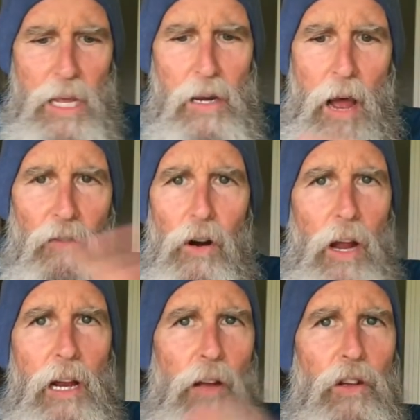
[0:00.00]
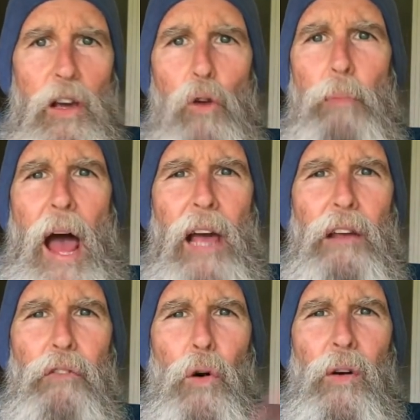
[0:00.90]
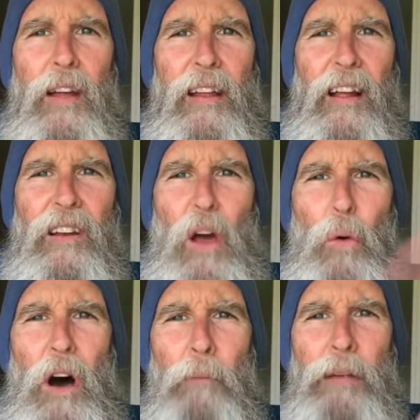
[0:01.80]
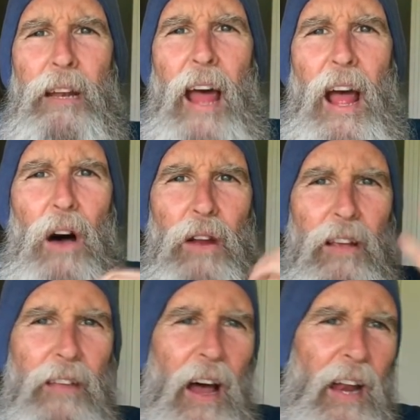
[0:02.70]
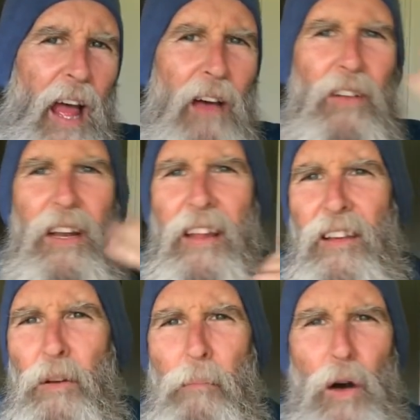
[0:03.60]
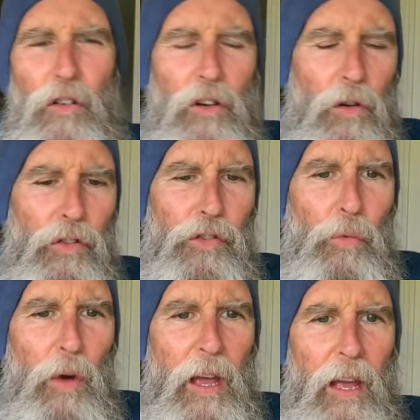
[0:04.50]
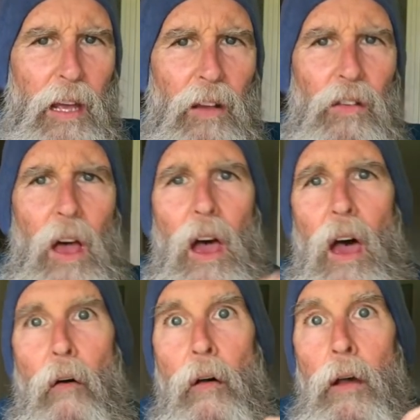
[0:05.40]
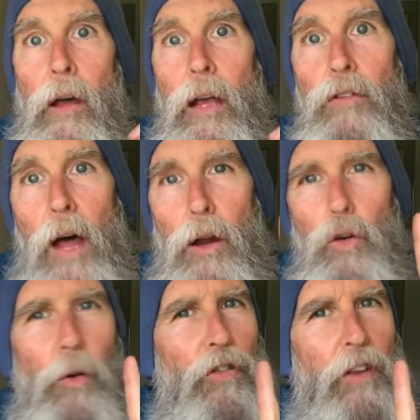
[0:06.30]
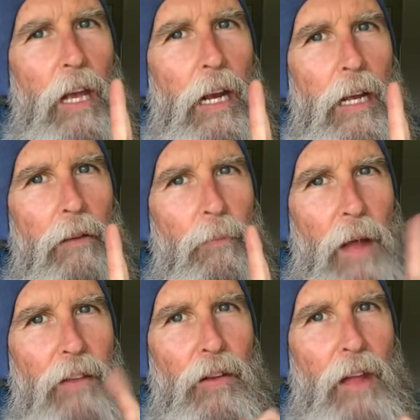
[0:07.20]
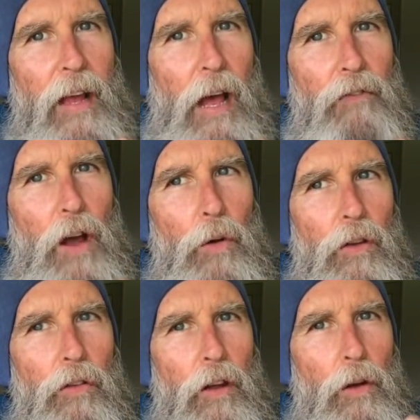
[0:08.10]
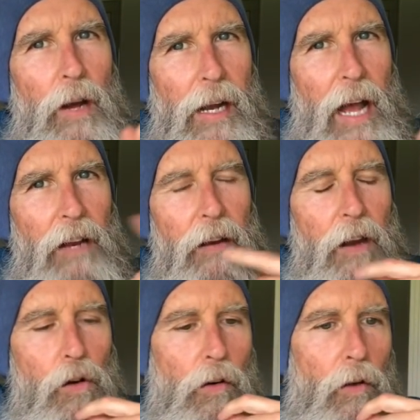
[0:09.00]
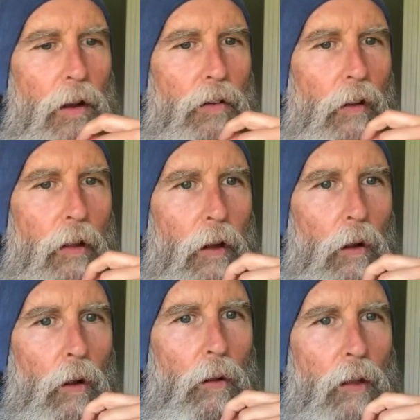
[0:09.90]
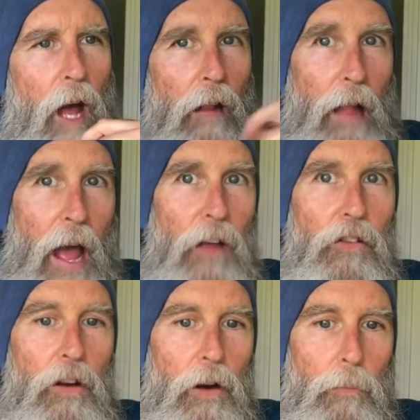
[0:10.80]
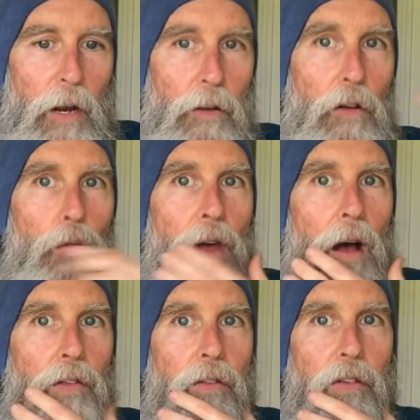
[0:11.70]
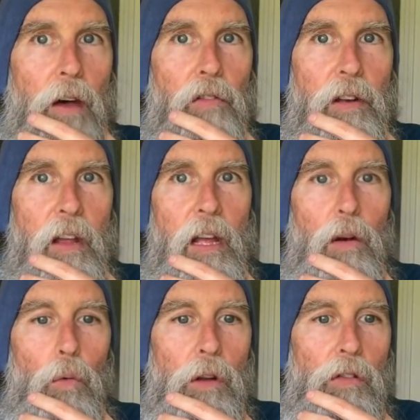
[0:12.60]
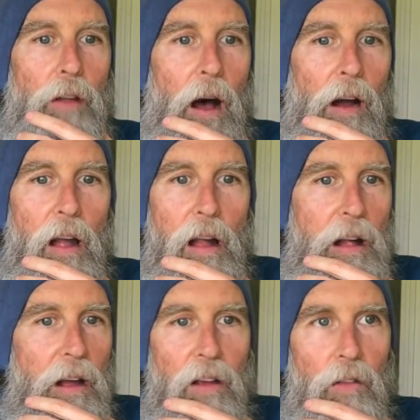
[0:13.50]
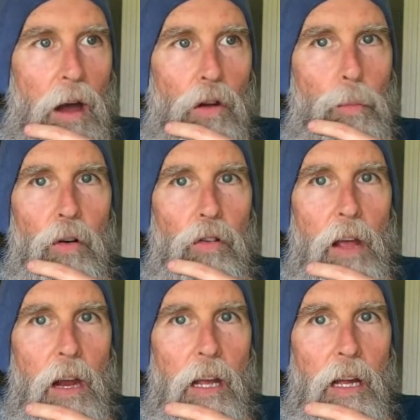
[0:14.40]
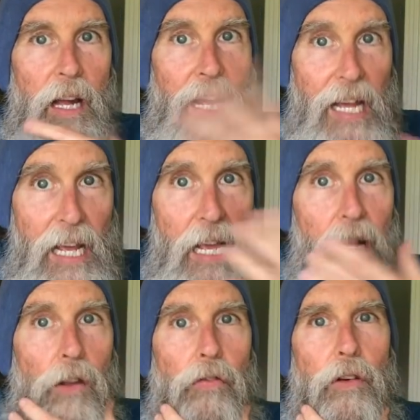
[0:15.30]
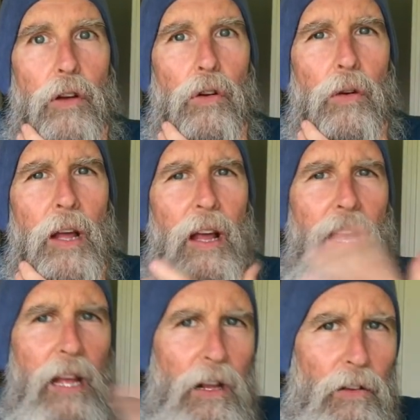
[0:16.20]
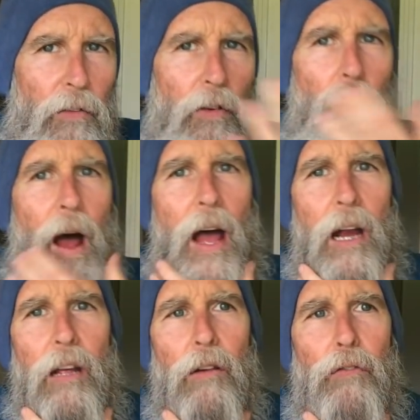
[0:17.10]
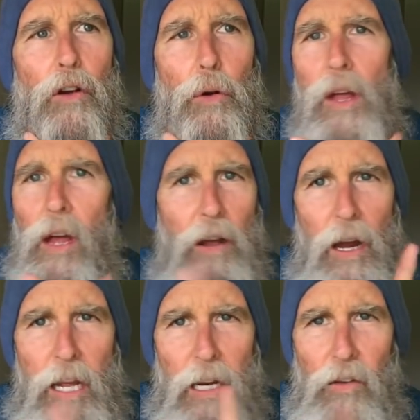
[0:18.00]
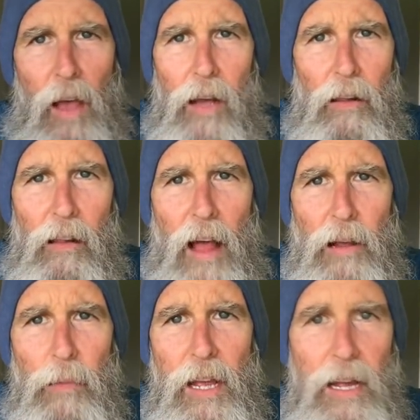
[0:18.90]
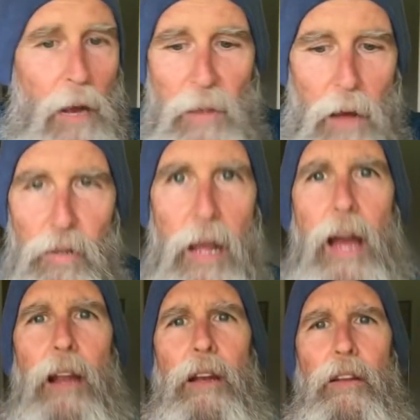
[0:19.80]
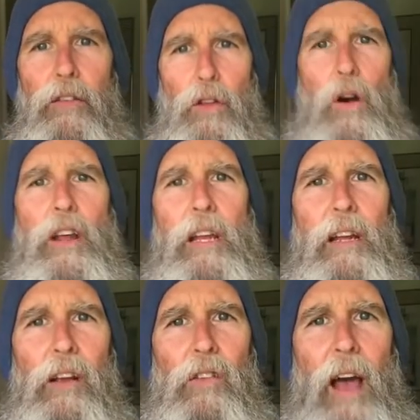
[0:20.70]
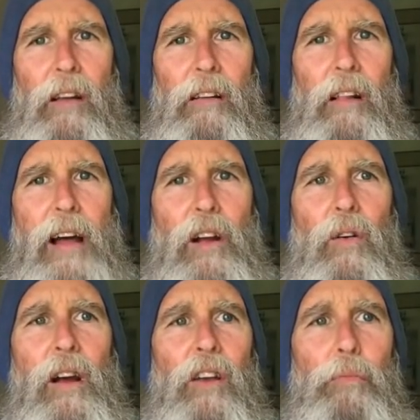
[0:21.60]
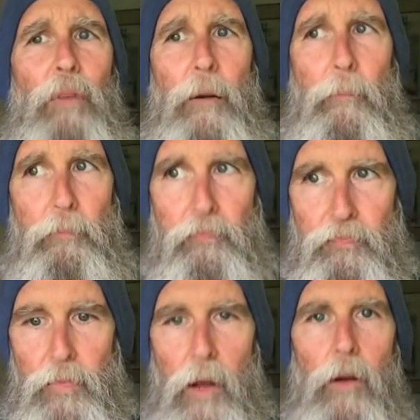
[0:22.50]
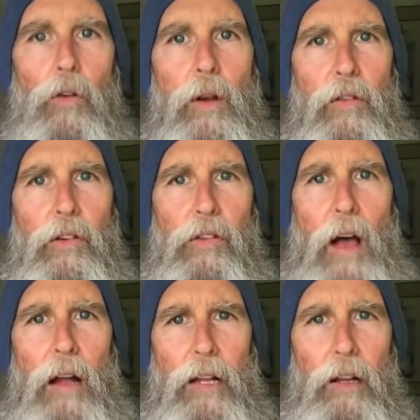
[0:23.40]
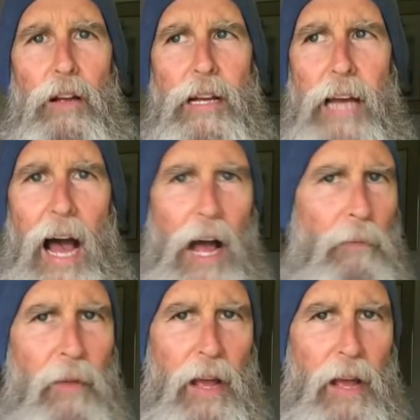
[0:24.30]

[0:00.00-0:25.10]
He never, he doesn't go back and forth. He doesn't go up and down. He's not having these emotional swings. He's not uber skinny. That's the thing I've noticed too. And I got to know Chris a little, not last year, but at 2017 Woodstock. He's not uber skinny. He eats food. He eats a variety of food. Doesn't eat exactly like me. I'm not planning to start eating exactly like Chris, but Chris is a solid looking guy.